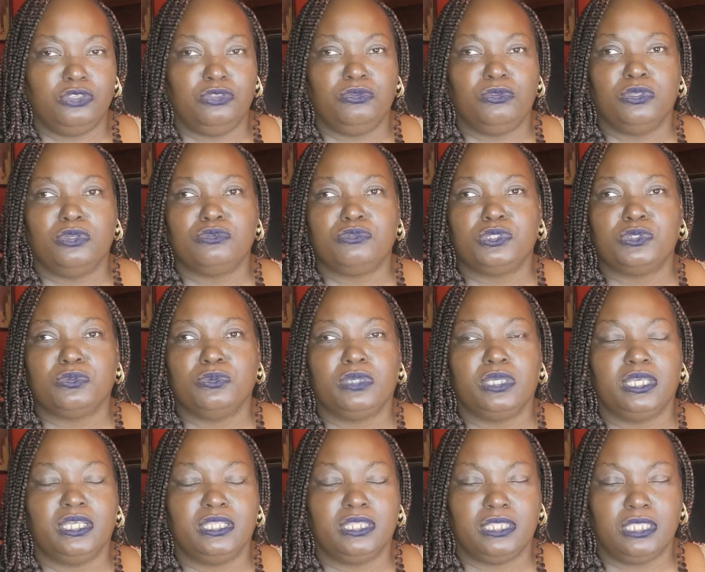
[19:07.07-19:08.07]
you know,
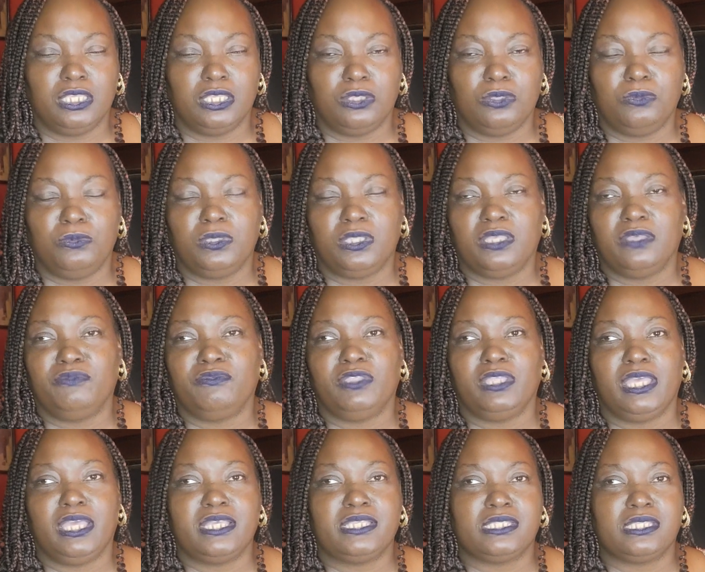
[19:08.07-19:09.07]
doing her thing or whatever,
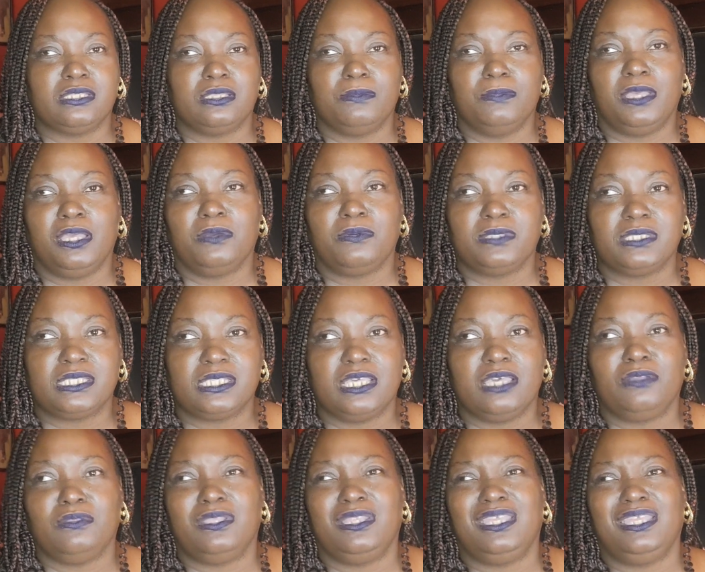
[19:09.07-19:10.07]
and asking them how it sound,